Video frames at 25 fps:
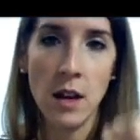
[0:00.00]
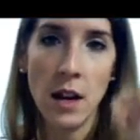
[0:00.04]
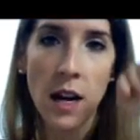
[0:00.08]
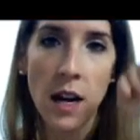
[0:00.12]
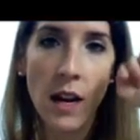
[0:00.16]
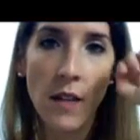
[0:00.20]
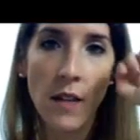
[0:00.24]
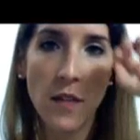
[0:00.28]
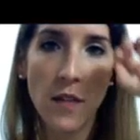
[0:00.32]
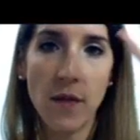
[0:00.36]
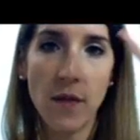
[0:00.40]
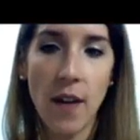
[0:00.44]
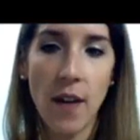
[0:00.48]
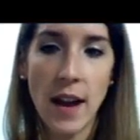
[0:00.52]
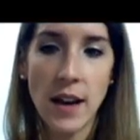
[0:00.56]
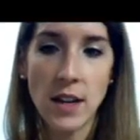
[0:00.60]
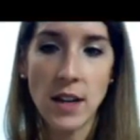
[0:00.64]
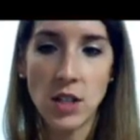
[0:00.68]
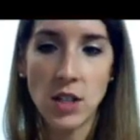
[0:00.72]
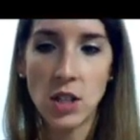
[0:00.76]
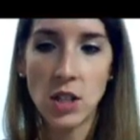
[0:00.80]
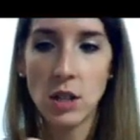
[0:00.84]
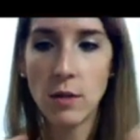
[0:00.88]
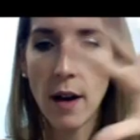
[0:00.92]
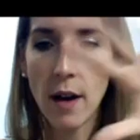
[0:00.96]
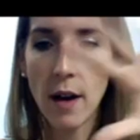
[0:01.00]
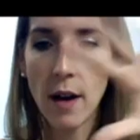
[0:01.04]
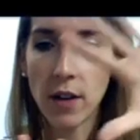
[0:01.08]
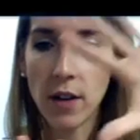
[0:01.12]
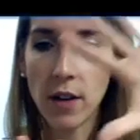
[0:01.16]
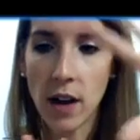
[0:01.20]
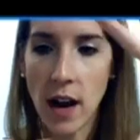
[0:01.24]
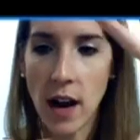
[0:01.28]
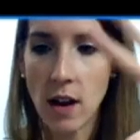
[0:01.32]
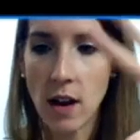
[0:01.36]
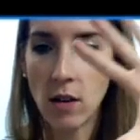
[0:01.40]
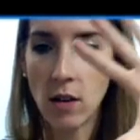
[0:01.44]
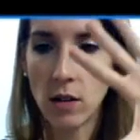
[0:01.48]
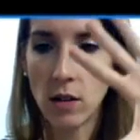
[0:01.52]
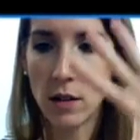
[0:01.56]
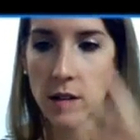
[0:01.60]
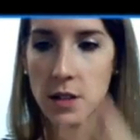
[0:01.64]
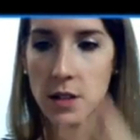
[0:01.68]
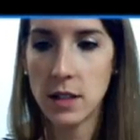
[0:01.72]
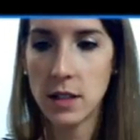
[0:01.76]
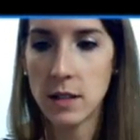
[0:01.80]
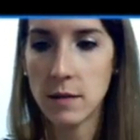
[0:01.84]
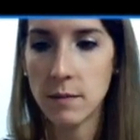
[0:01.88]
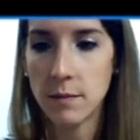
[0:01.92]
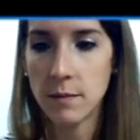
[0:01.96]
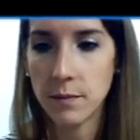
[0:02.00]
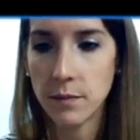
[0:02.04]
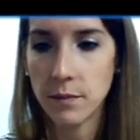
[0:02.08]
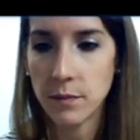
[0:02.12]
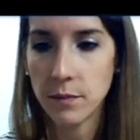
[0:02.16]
And if you find 2 other angles